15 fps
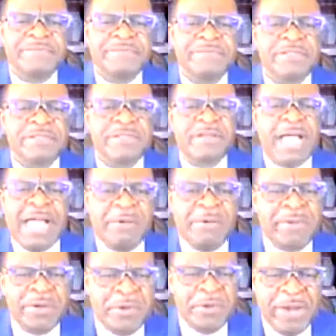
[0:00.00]
Victor, I want
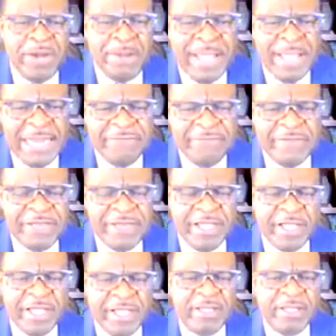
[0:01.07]
to know, when am I leaving here?